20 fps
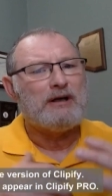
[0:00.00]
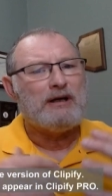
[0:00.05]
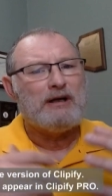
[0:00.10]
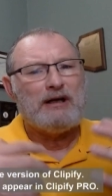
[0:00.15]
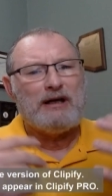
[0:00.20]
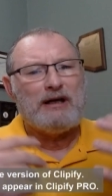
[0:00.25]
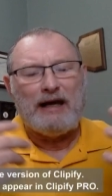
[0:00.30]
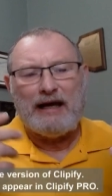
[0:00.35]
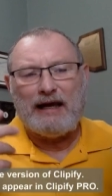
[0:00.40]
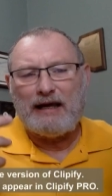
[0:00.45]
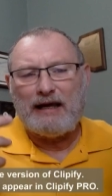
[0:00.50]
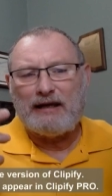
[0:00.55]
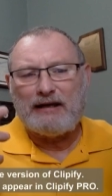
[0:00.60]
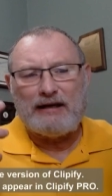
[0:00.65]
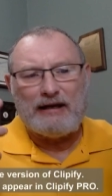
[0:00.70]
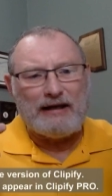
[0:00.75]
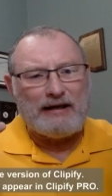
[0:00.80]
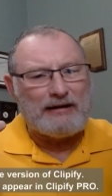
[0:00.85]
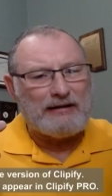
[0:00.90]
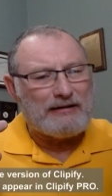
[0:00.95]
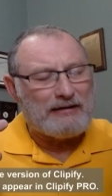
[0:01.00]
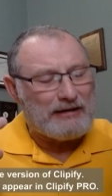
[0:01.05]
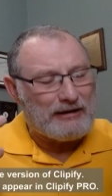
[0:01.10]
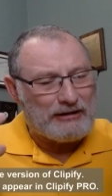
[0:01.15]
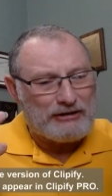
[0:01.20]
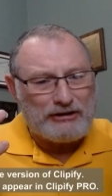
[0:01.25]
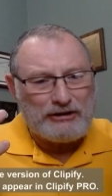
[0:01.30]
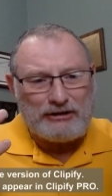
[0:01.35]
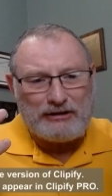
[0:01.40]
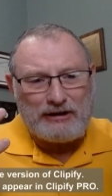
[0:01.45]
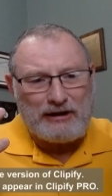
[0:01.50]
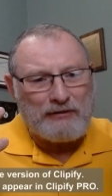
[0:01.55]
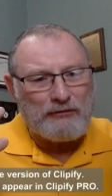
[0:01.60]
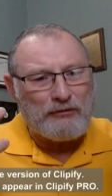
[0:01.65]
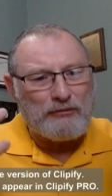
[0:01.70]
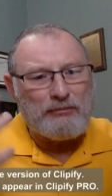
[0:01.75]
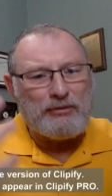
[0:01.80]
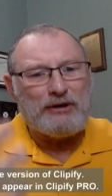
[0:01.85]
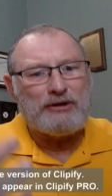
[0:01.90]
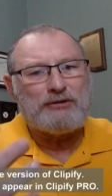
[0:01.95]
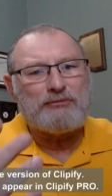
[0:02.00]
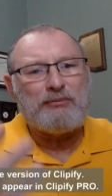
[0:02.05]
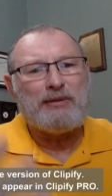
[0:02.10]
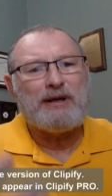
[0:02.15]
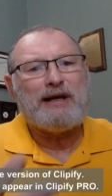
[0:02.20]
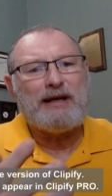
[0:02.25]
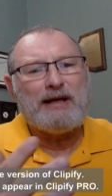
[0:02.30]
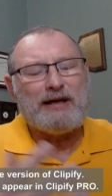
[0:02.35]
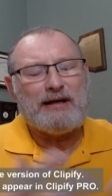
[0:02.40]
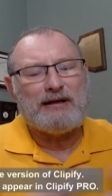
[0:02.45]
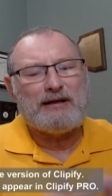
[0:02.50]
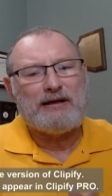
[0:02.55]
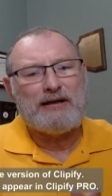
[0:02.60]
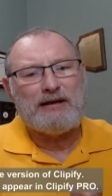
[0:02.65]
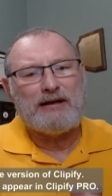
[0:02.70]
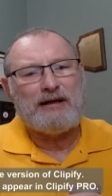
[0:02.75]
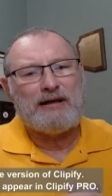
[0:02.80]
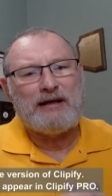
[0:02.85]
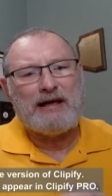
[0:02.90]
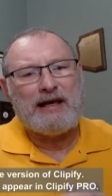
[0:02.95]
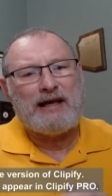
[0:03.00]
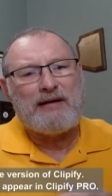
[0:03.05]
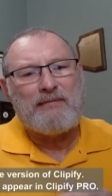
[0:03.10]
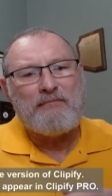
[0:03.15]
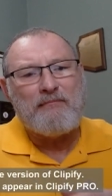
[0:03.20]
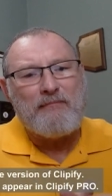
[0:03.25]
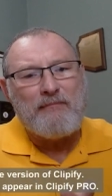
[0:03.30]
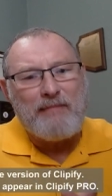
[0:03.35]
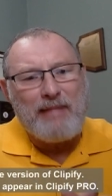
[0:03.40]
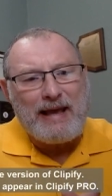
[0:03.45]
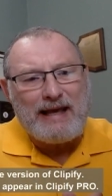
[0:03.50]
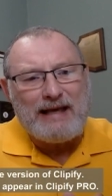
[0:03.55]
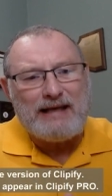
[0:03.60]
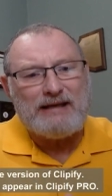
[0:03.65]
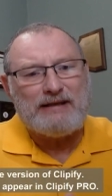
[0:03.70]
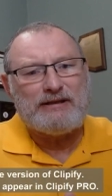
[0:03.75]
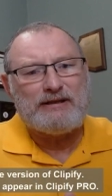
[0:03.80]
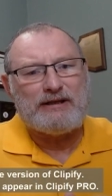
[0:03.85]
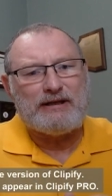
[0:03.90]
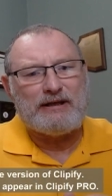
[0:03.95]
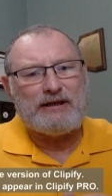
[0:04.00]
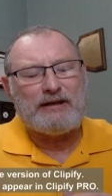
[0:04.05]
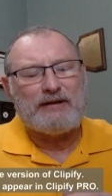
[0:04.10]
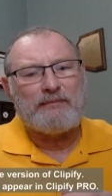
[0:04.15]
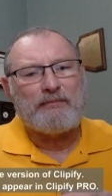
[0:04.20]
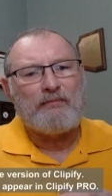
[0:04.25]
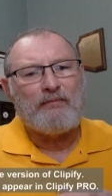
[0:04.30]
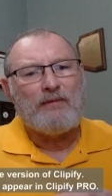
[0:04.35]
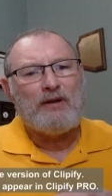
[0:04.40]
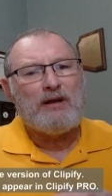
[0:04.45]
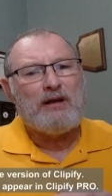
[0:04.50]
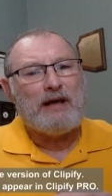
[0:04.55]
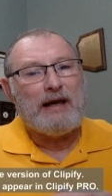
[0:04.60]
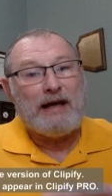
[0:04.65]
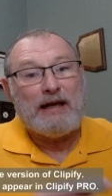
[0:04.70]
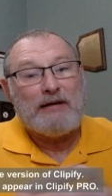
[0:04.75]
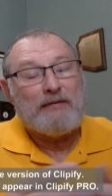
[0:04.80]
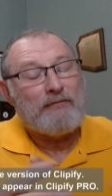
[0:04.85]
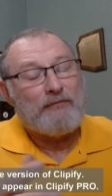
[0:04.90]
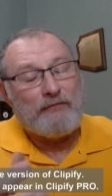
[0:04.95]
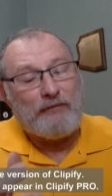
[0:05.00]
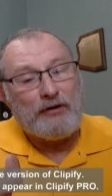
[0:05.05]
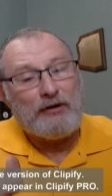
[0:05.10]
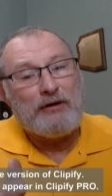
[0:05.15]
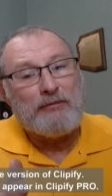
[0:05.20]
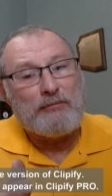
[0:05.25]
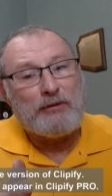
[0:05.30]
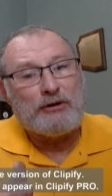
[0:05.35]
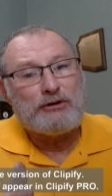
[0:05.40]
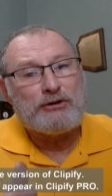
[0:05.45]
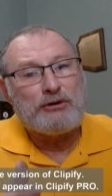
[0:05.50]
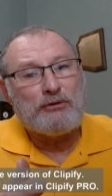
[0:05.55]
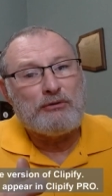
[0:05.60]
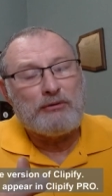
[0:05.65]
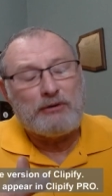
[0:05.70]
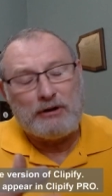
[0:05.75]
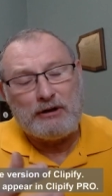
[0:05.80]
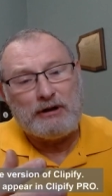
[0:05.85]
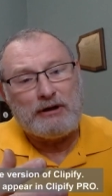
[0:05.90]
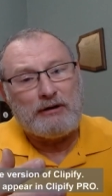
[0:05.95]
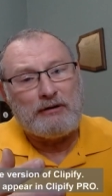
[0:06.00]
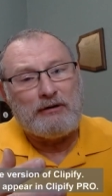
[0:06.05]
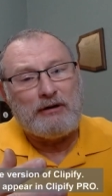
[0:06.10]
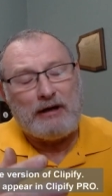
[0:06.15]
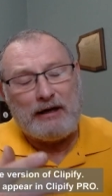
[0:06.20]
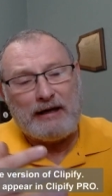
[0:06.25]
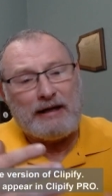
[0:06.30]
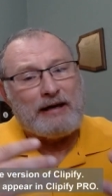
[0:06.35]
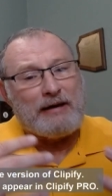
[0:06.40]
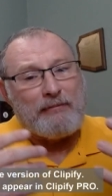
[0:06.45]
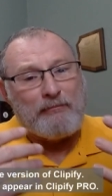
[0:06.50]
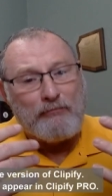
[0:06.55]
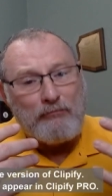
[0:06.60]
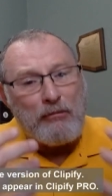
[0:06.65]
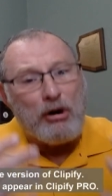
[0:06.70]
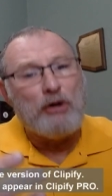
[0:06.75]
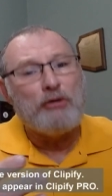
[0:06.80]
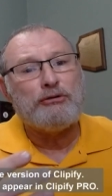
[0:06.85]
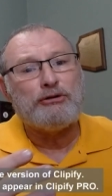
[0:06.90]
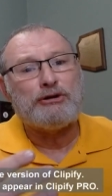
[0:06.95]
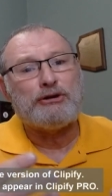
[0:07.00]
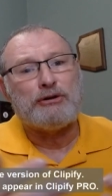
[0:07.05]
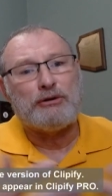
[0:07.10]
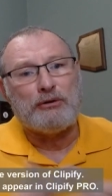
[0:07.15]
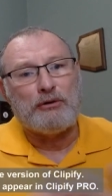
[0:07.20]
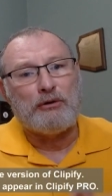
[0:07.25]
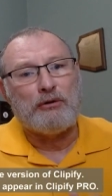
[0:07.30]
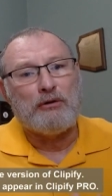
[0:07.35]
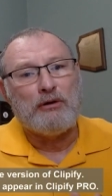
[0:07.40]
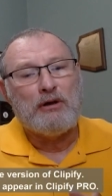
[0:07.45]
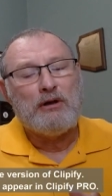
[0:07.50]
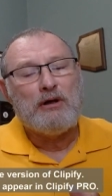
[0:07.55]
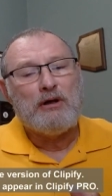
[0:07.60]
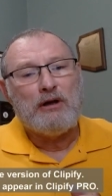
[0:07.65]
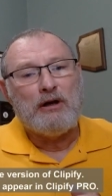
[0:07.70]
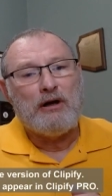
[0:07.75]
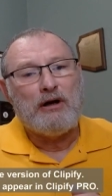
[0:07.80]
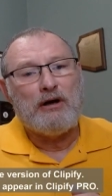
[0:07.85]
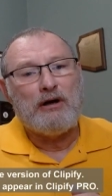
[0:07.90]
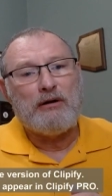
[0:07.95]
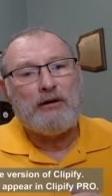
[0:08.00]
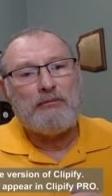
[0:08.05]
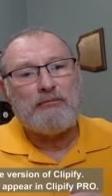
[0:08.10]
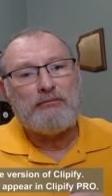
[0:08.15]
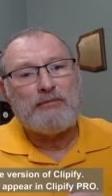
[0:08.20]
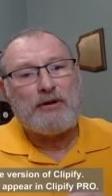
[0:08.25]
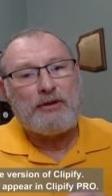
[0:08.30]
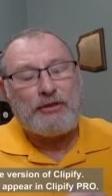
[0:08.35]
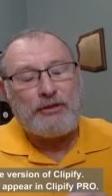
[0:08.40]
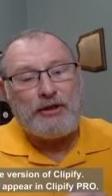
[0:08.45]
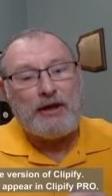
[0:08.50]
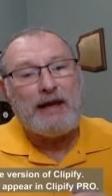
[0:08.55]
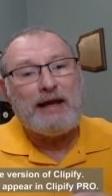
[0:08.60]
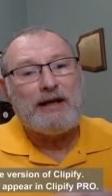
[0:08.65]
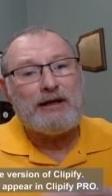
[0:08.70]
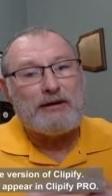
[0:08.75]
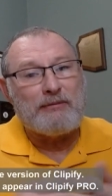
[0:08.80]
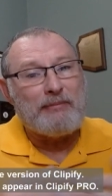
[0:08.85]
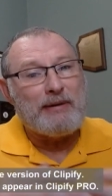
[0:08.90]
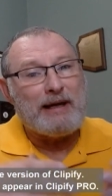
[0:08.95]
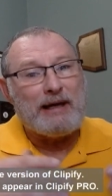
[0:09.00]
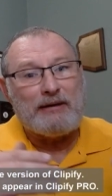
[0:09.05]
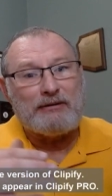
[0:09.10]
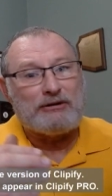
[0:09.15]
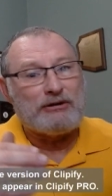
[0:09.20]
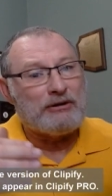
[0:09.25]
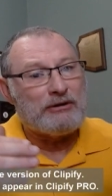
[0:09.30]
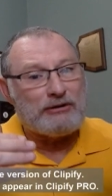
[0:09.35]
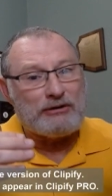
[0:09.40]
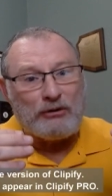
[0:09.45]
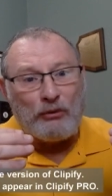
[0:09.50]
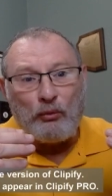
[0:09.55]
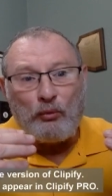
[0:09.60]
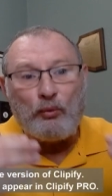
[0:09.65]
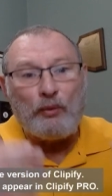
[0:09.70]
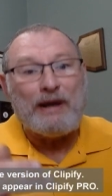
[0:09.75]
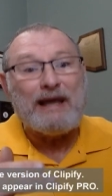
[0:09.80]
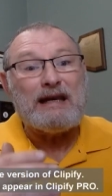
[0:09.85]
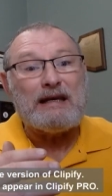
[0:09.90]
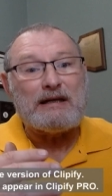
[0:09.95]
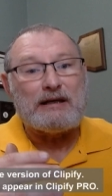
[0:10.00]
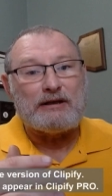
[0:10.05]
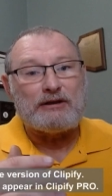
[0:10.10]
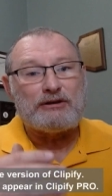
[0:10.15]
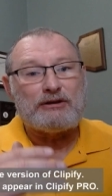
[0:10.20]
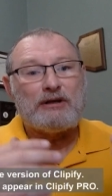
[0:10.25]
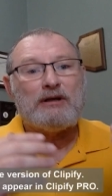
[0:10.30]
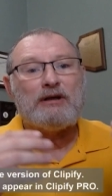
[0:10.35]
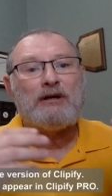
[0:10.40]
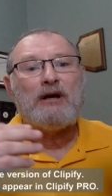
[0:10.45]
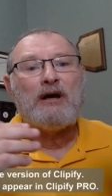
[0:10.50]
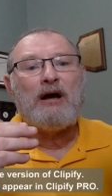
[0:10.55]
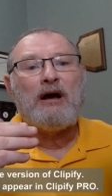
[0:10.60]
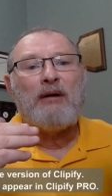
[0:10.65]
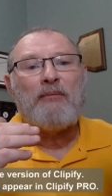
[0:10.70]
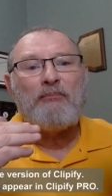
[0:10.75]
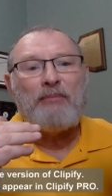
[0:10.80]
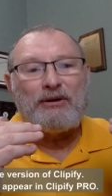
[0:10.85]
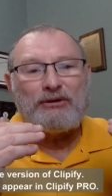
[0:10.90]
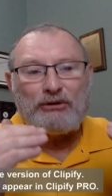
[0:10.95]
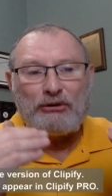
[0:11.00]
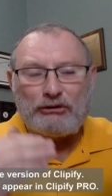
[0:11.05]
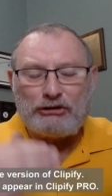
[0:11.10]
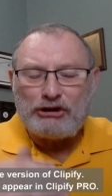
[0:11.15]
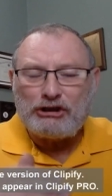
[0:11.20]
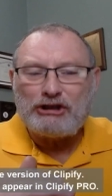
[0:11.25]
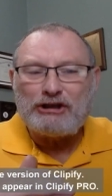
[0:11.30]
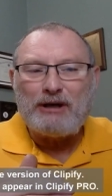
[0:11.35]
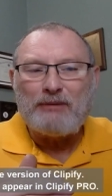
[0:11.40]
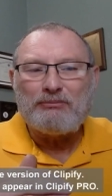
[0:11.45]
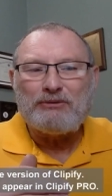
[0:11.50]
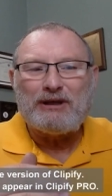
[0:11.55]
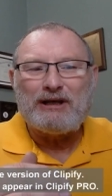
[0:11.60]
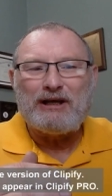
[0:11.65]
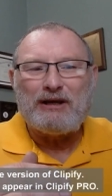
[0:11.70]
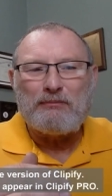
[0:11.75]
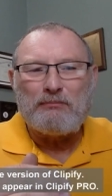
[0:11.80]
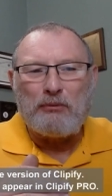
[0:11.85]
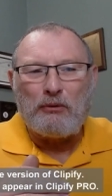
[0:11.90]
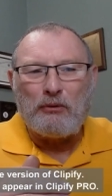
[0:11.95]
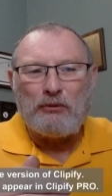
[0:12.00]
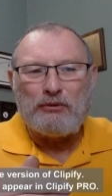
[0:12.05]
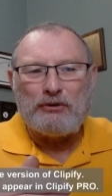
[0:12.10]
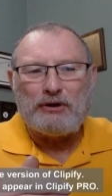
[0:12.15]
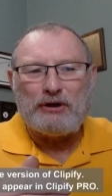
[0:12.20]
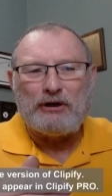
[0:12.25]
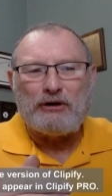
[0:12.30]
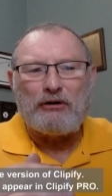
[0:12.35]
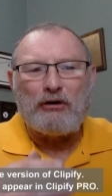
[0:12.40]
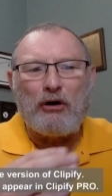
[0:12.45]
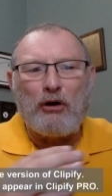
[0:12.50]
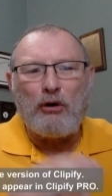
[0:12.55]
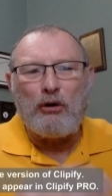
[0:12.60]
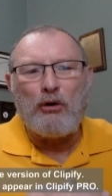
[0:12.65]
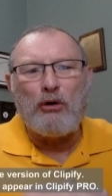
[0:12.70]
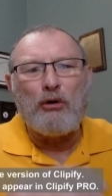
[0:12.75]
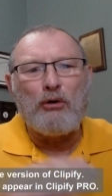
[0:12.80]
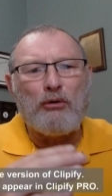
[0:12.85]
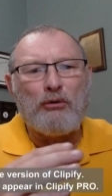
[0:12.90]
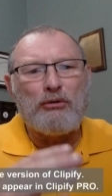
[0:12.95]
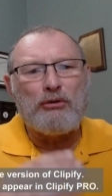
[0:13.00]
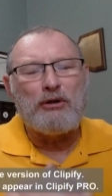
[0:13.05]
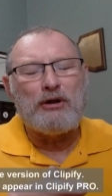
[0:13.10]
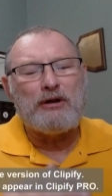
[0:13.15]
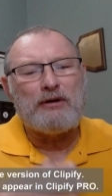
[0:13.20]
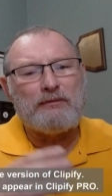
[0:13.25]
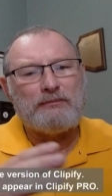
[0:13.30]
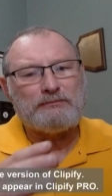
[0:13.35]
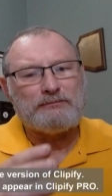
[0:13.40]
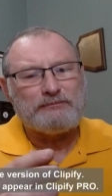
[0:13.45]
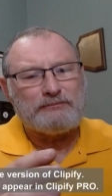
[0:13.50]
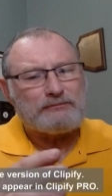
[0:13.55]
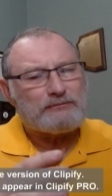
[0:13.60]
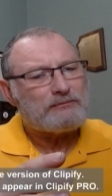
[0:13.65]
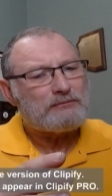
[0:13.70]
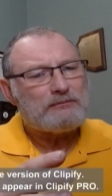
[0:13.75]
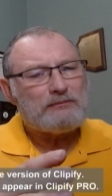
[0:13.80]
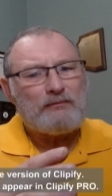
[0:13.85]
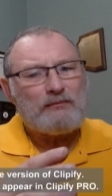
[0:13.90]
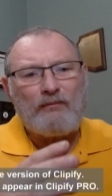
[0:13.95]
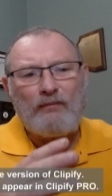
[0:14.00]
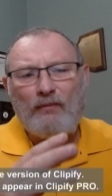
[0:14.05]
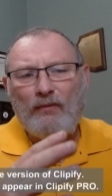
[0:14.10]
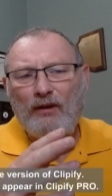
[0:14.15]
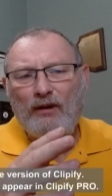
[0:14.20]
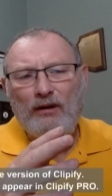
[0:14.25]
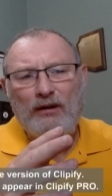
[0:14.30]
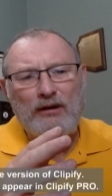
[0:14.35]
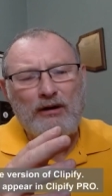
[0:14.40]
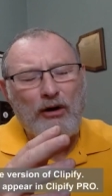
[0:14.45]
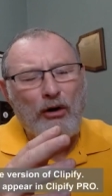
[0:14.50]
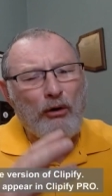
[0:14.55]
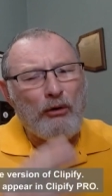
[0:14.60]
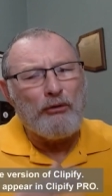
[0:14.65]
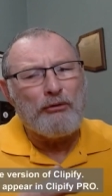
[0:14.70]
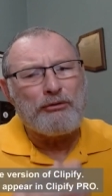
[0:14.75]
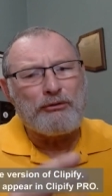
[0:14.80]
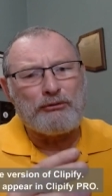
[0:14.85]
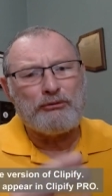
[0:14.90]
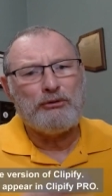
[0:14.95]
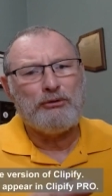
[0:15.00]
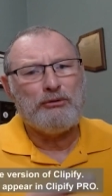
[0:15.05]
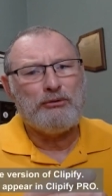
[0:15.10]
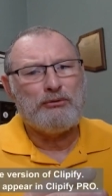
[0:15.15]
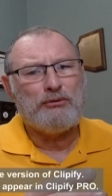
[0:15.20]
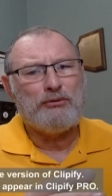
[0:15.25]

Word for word: And, and it just it would just be uh, uh an amazing and very much so uh, an emotional um, thing to be to, to witness. But there's something important here. All the all through